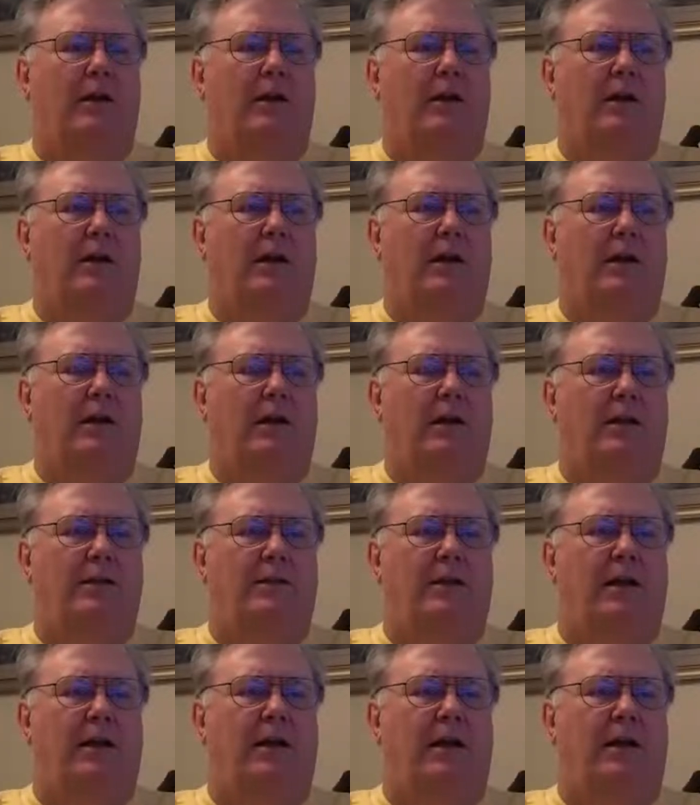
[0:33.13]

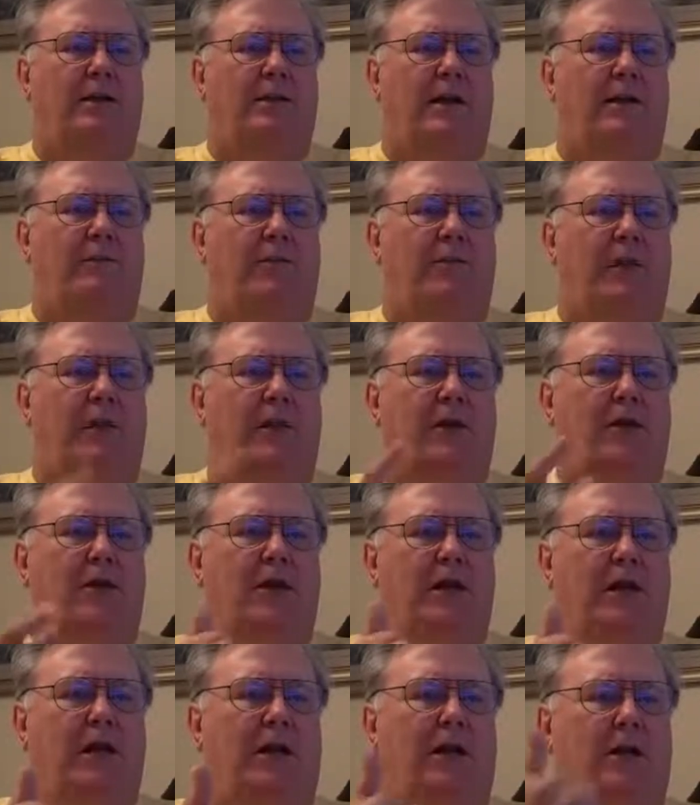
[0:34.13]
Is everything good and
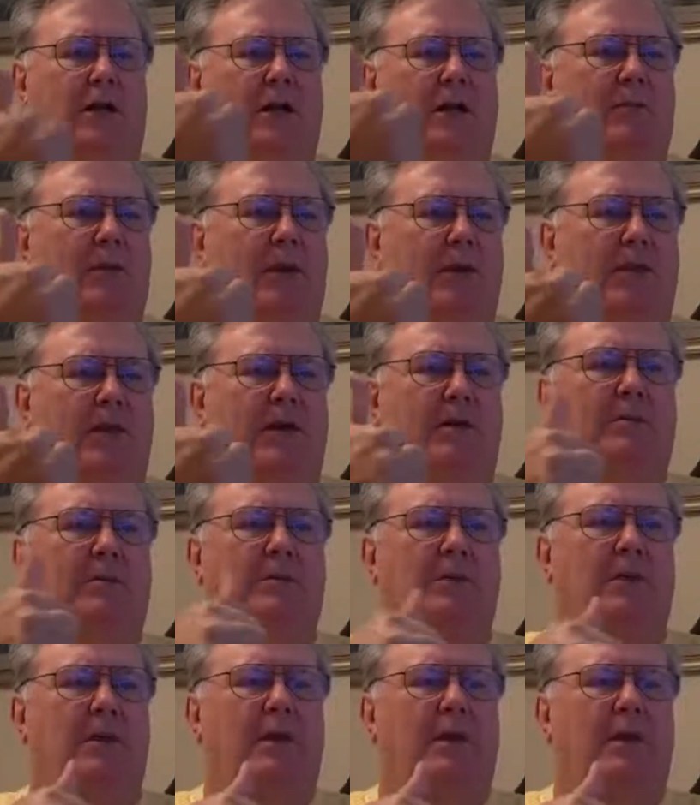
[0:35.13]
clear? Give me a thumbs.